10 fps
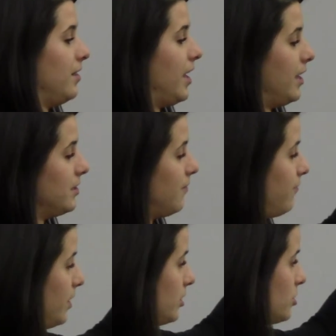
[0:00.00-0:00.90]
Then to
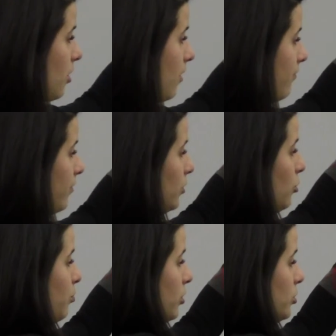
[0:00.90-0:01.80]
finish off,
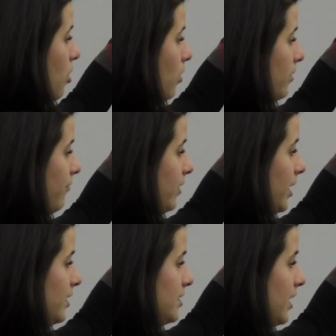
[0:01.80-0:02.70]
you push all the
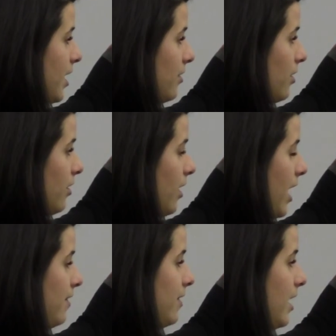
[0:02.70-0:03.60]
fillets together,
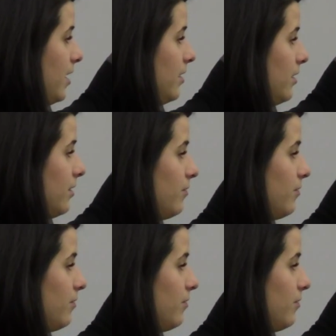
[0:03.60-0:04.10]
and then